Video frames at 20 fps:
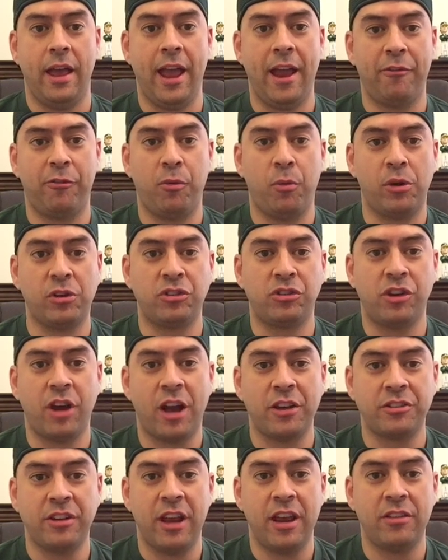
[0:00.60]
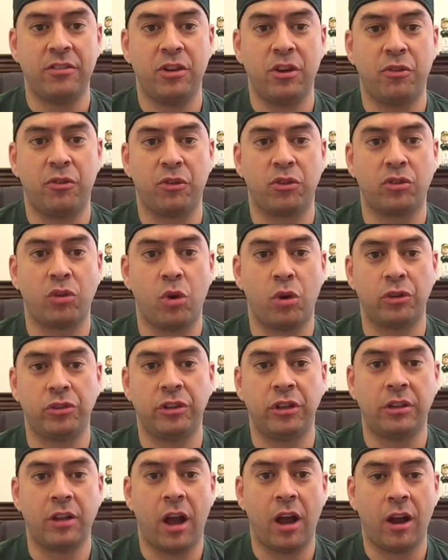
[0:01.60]
Hey everyone, Josh Hayes here for
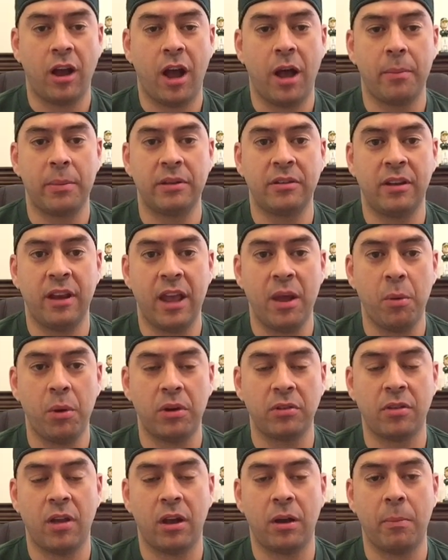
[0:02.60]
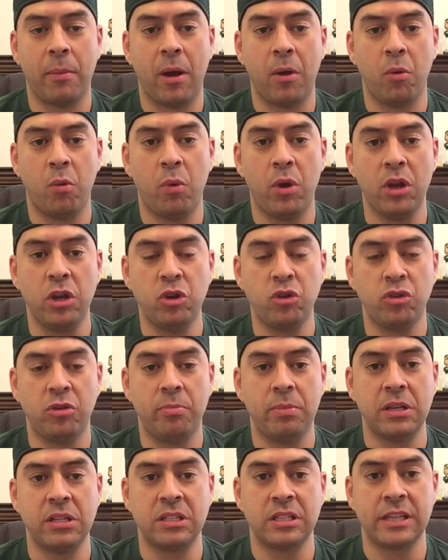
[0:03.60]
ScoreStreak.com, and today I want to talk about when you
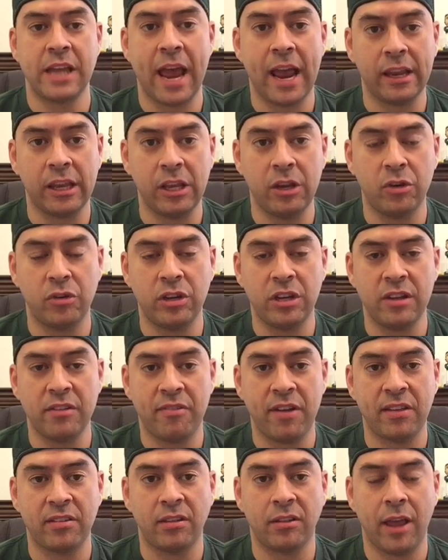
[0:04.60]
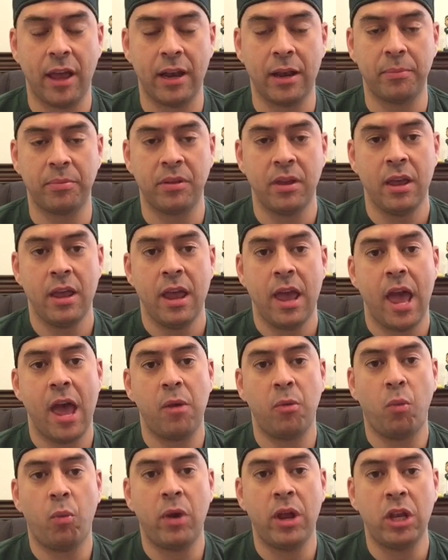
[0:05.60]
should be stacking your DFS lineups
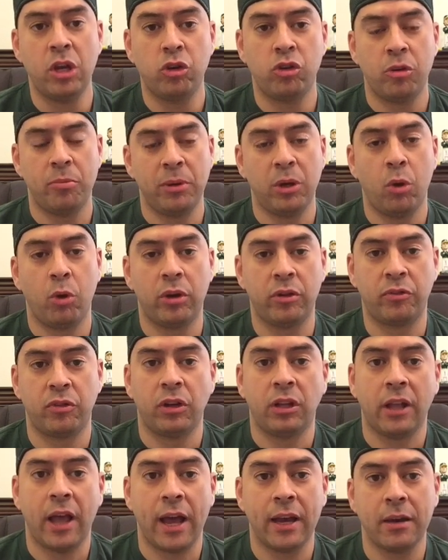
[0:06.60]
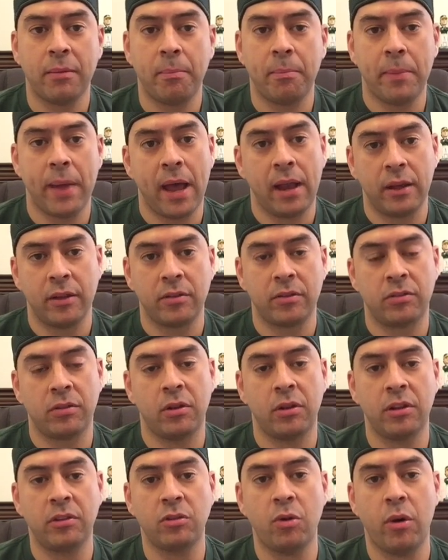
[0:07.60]
and when you should be going for lineup balance.
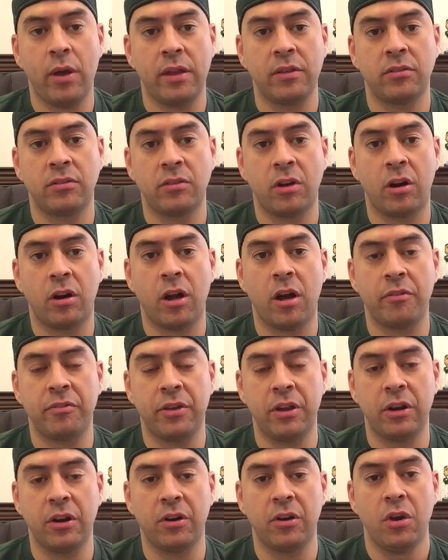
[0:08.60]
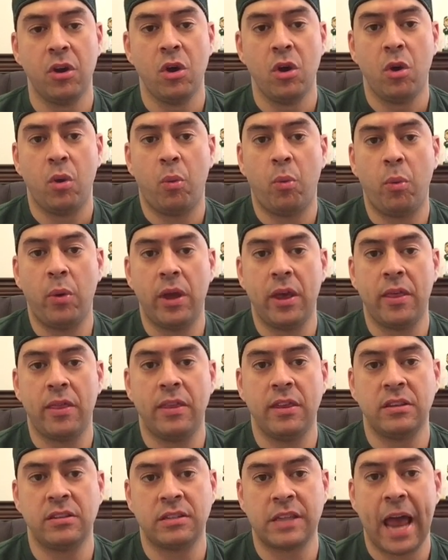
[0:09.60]
So let's go ahead and start off here
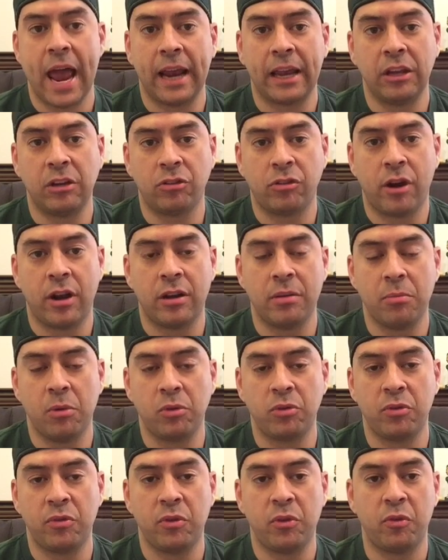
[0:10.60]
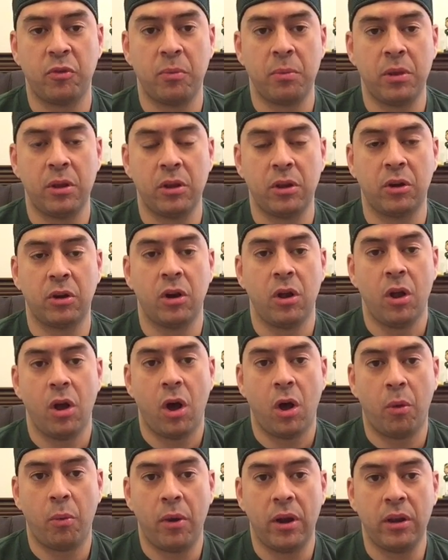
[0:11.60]
with the stacking strategy. Most of you are familiar
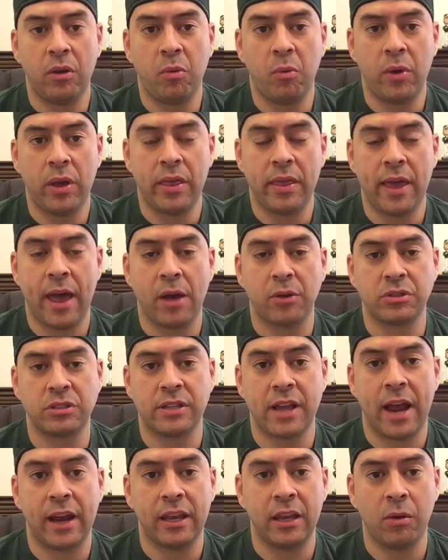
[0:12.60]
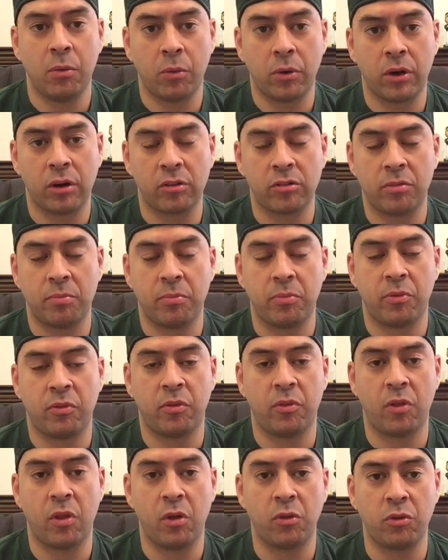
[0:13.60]
already with how stacking works.
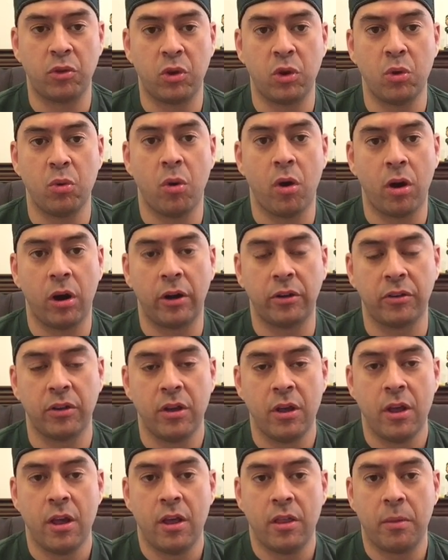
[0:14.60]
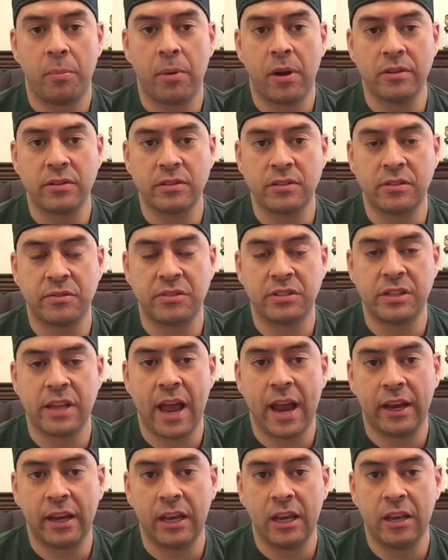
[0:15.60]
For those of you who aren't, the process of
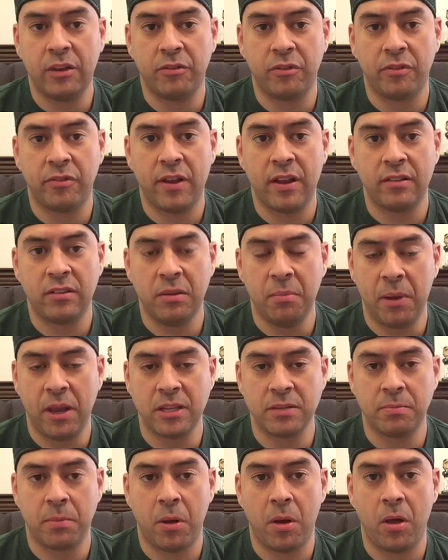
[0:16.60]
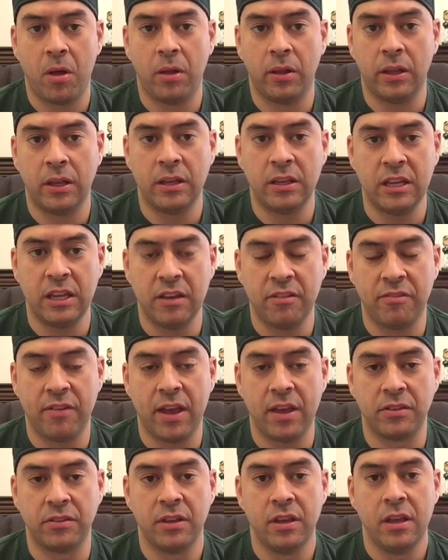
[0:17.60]
stacking for fantasy baseball in
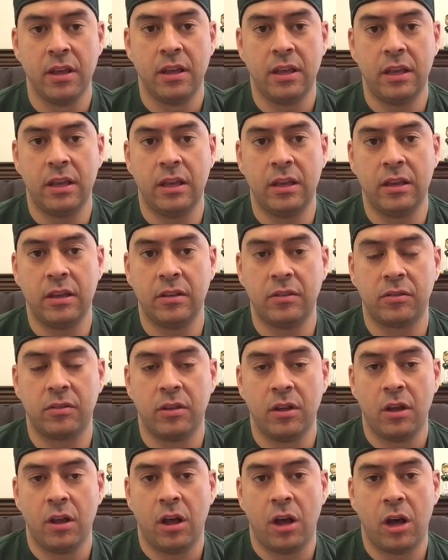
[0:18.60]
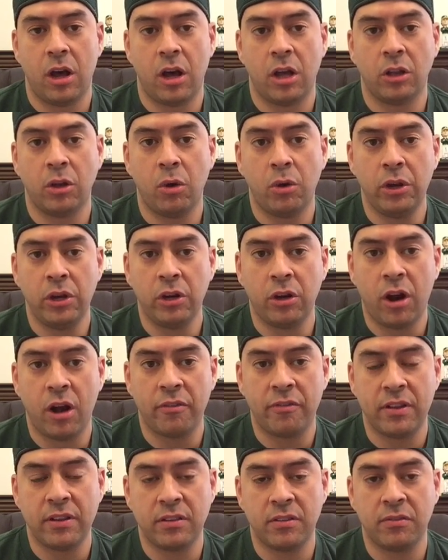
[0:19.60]
DFS is loading your
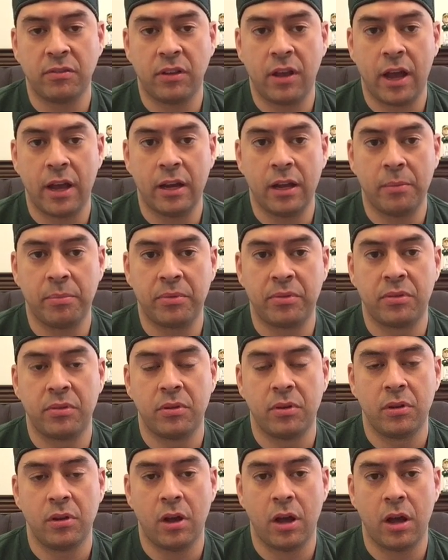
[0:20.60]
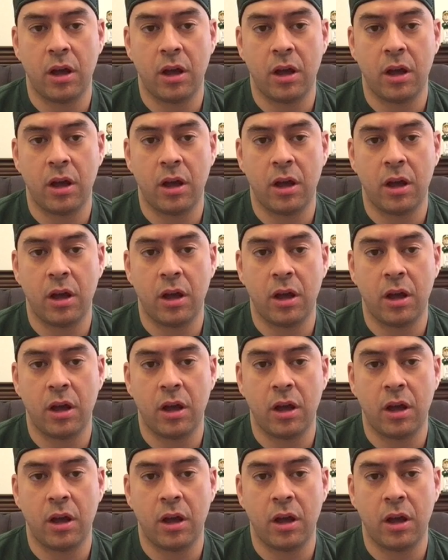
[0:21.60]
offensive lineups,